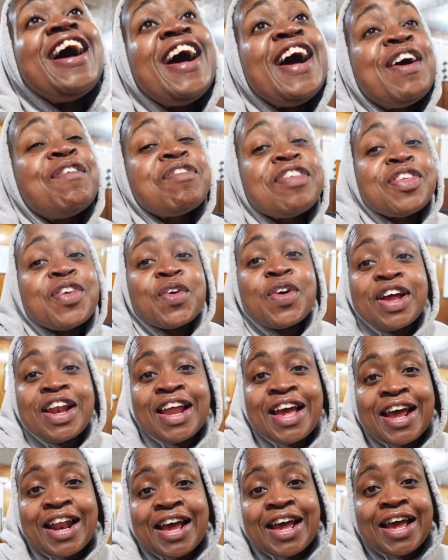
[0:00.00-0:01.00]
I'm so
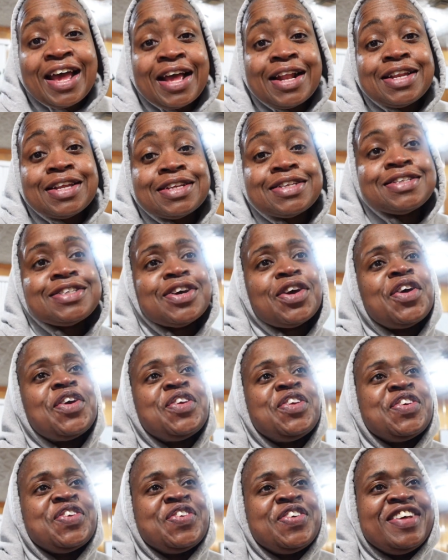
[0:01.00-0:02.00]
glad I had this
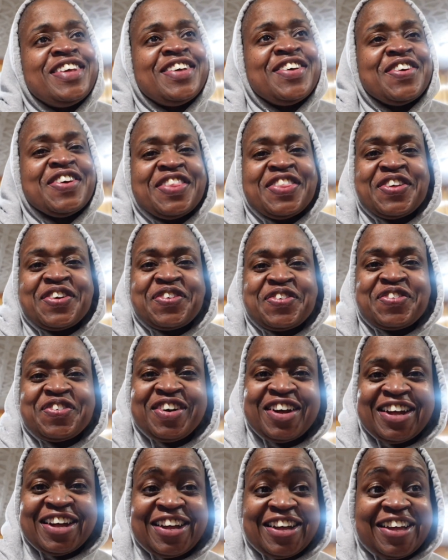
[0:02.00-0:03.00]
surgery. What the
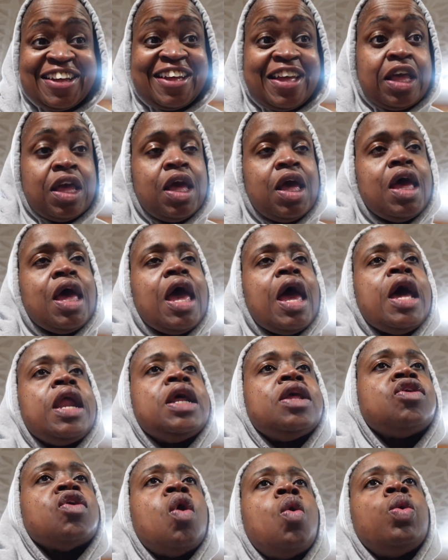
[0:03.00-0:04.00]
fuck? And
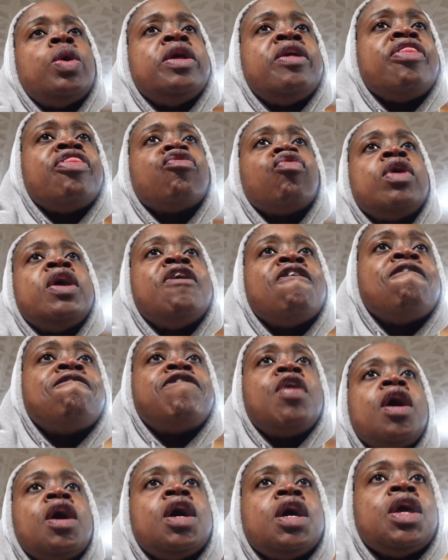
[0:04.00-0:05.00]
it's only three
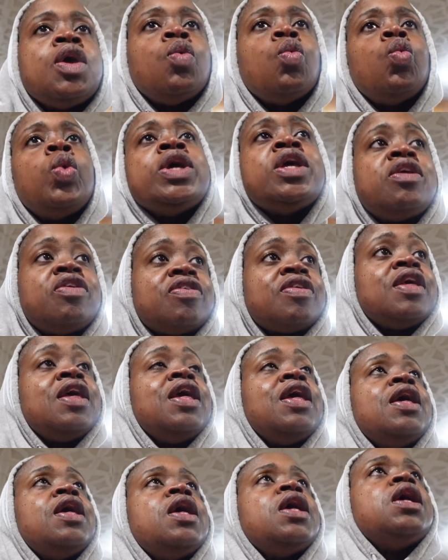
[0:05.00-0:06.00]
fucking weeks,
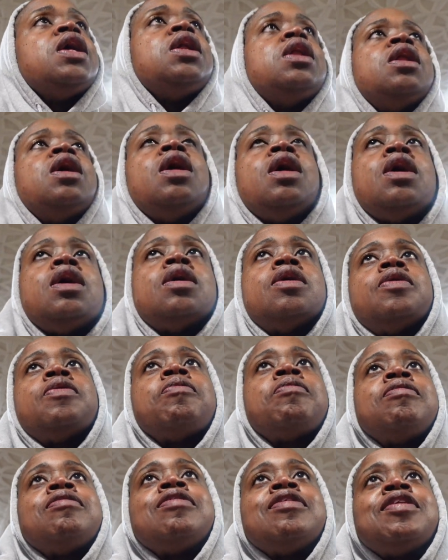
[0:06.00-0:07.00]
nigga.
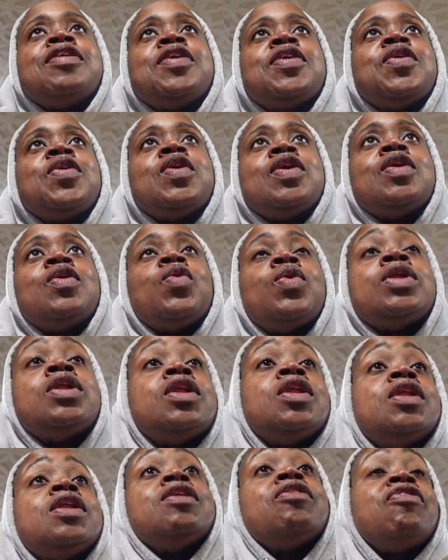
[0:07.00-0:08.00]

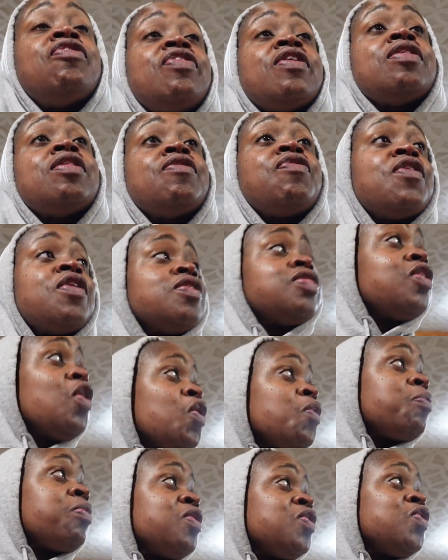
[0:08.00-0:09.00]
When physical
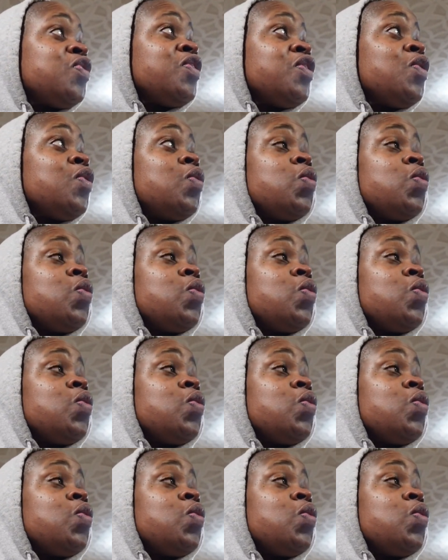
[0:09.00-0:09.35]
therapists,